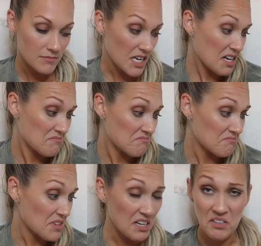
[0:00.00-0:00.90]
yeah,
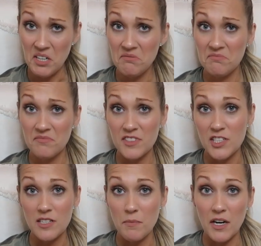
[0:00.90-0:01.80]
I don't know,
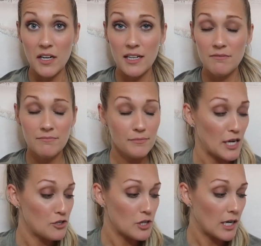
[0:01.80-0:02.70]
just American,
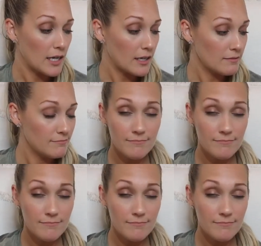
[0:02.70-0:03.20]
patriotic.